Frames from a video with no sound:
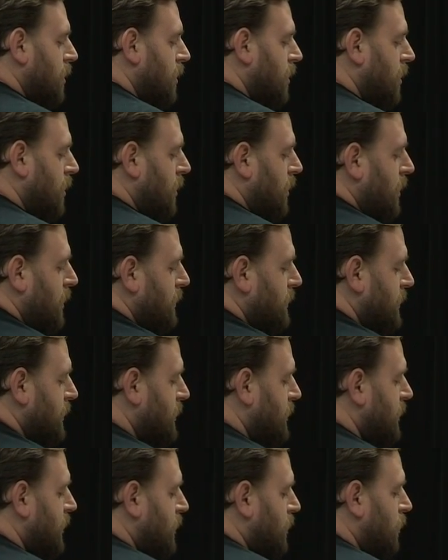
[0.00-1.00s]
And as I
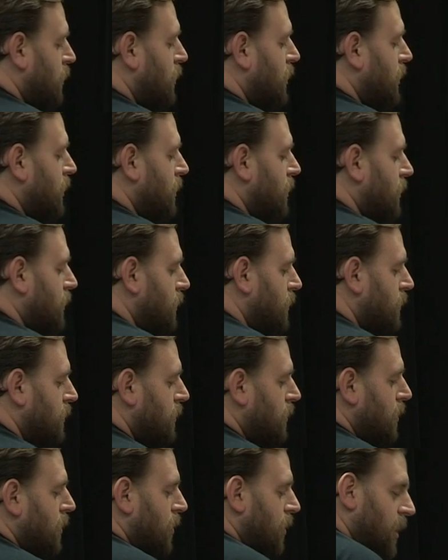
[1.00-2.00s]
said earlier,
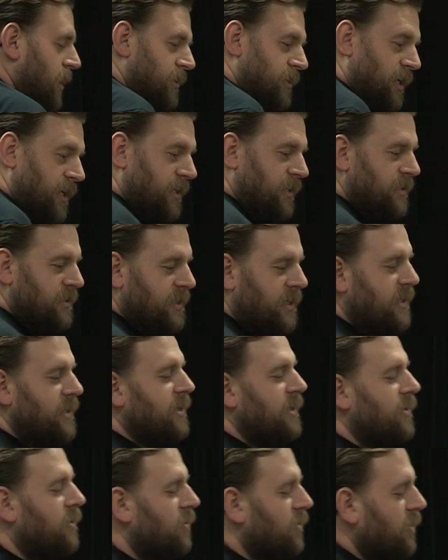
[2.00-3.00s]
actually I didn't say
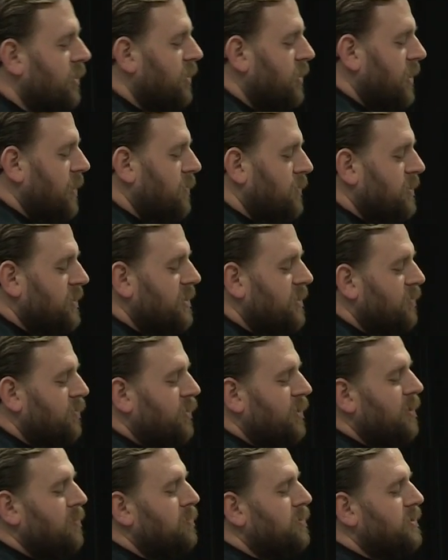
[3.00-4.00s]
that earlier, that was a
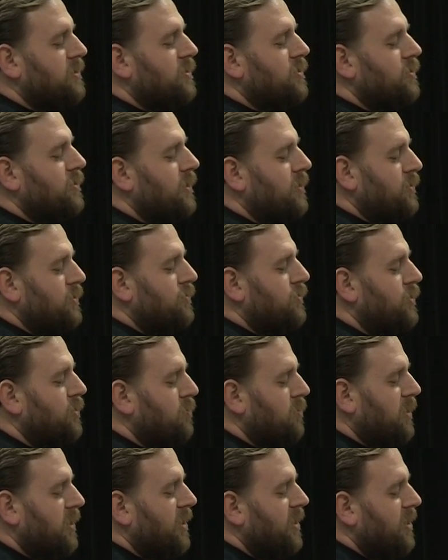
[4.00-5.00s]
different episode I was
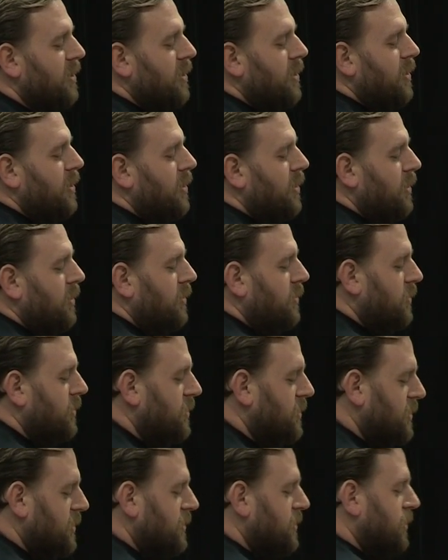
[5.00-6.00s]
filming.
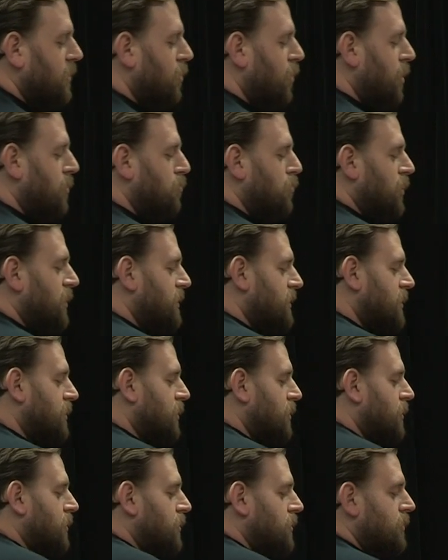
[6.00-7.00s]
This is a great place
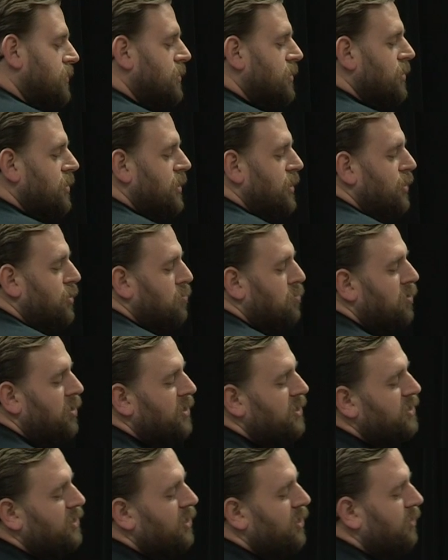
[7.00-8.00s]
to clean your
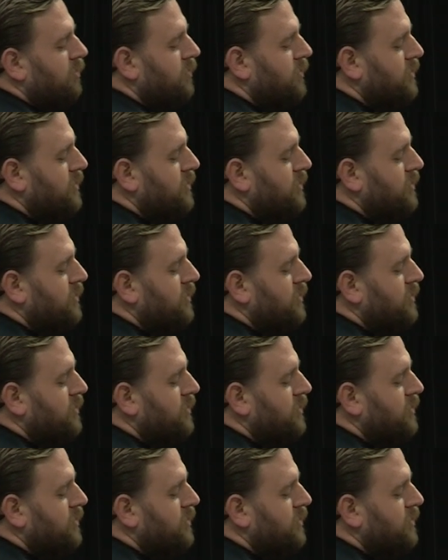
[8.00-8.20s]
brush off.